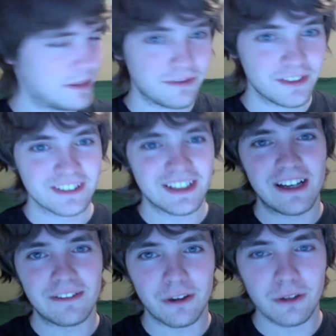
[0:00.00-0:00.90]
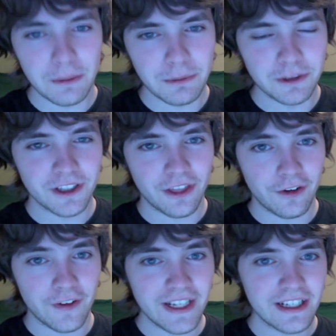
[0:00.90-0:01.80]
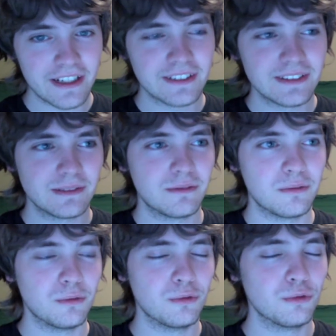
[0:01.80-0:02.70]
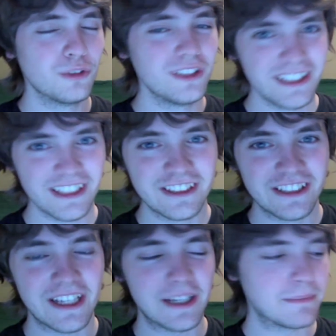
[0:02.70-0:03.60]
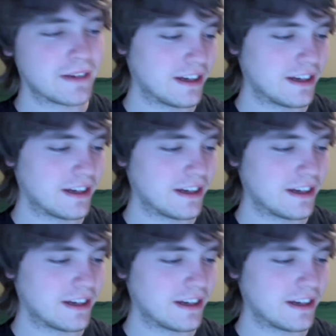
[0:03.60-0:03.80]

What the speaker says: First off, Onimusha 3, really good game.